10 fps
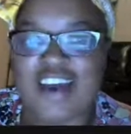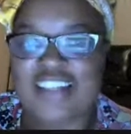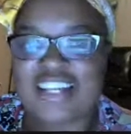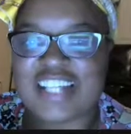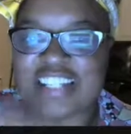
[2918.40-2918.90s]
I
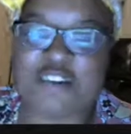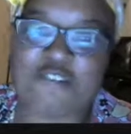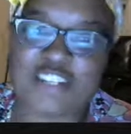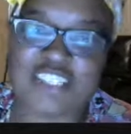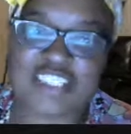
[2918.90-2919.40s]
think that's the
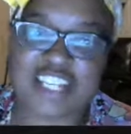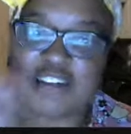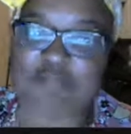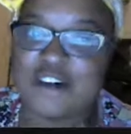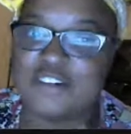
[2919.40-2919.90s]
funnest thing
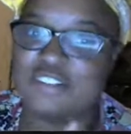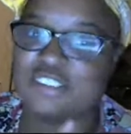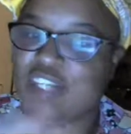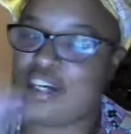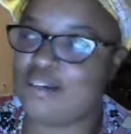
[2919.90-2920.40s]

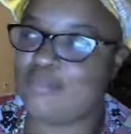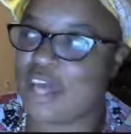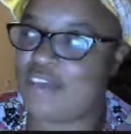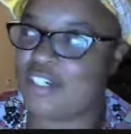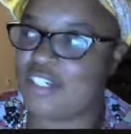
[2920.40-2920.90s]
about
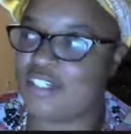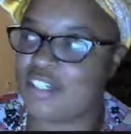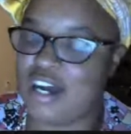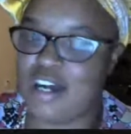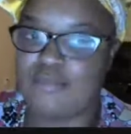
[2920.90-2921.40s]
having
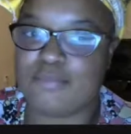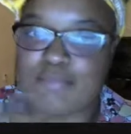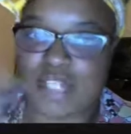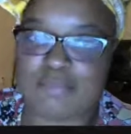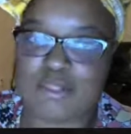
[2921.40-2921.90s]

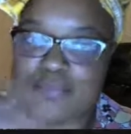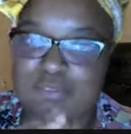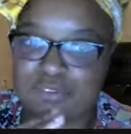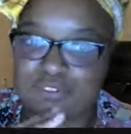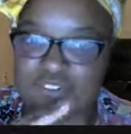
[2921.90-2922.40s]
been able to
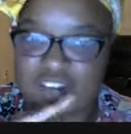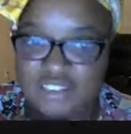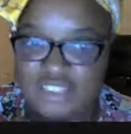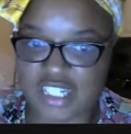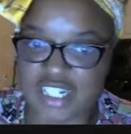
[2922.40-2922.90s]
move
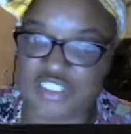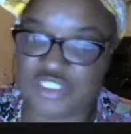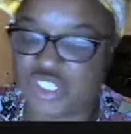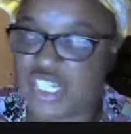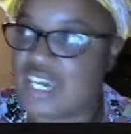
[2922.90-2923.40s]
around the country.